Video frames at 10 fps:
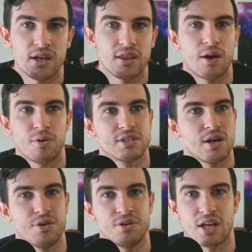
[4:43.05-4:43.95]
They want someone
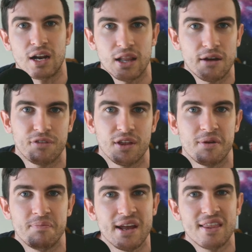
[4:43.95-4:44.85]
who's going to love them and
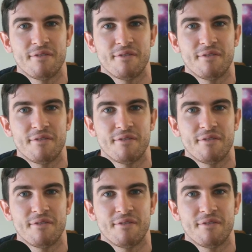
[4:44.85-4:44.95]
be there